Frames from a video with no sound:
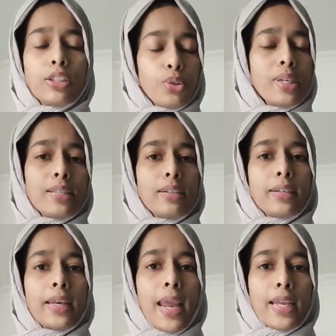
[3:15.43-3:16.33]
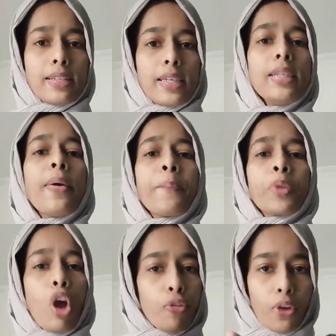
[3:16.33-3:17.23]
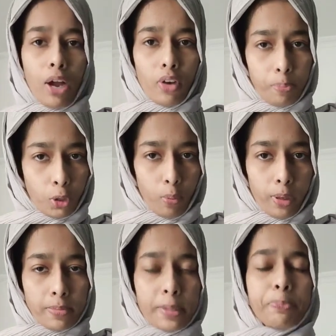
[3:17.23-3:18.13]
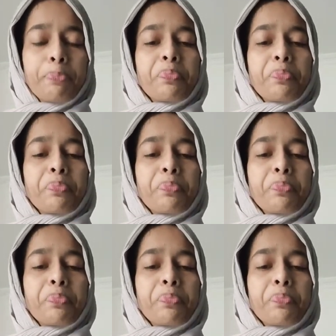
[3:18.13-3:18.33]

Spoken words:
to a certain extent of our problems.